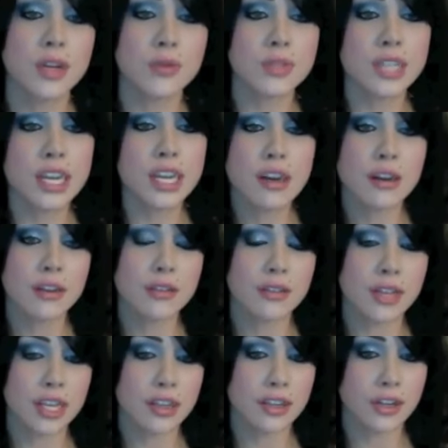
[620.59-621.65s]
take out
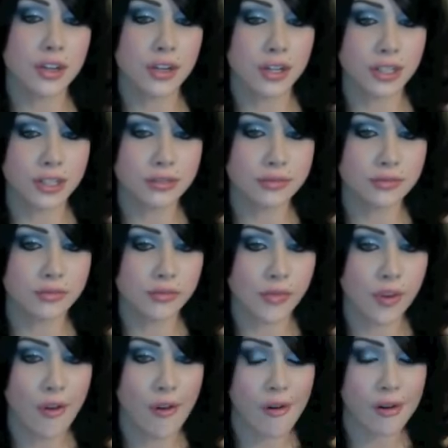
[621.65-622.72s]
like your
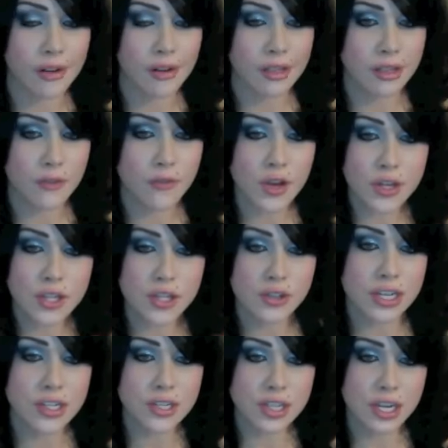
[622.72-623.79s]

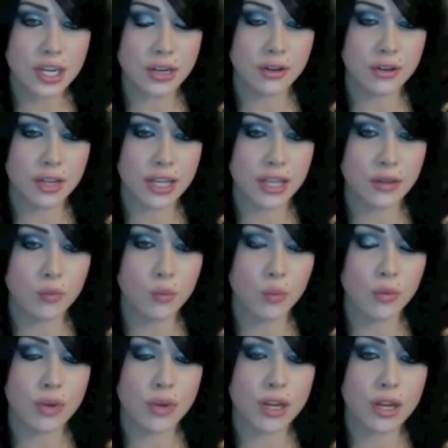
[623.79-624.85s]
frustration or like
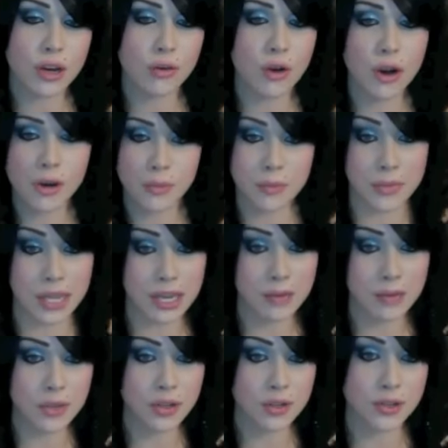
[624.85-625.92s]
on
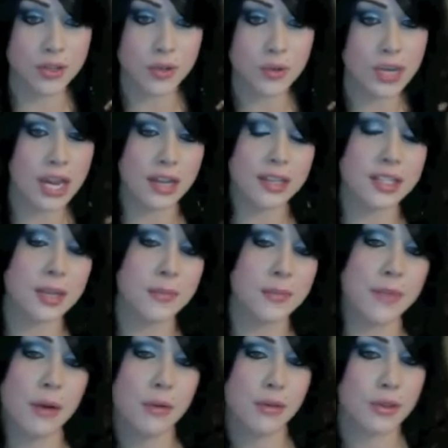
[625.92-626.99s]
me because you can't accept
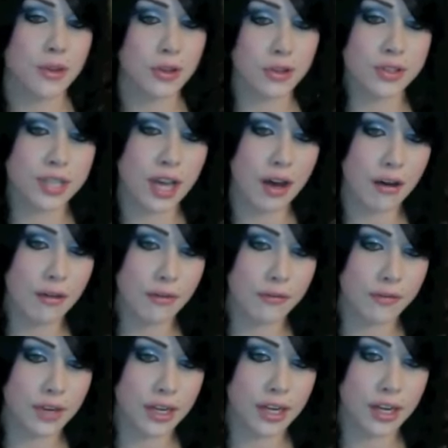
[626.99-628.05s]
that with
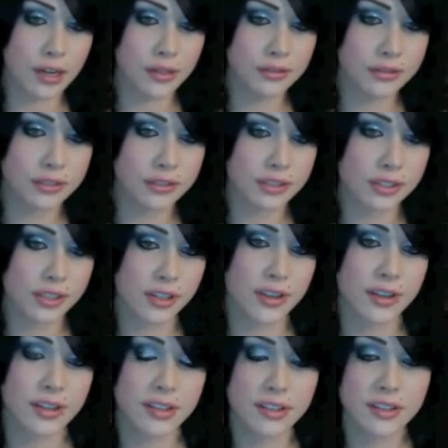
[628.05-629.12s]
yourself.
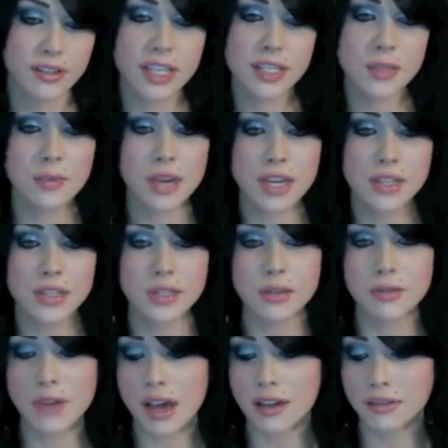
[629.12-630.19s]
Like some guys do
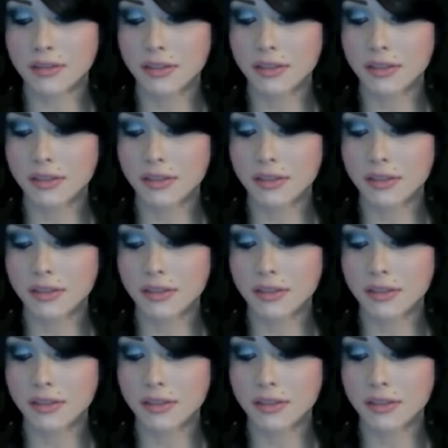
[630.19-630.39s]
that.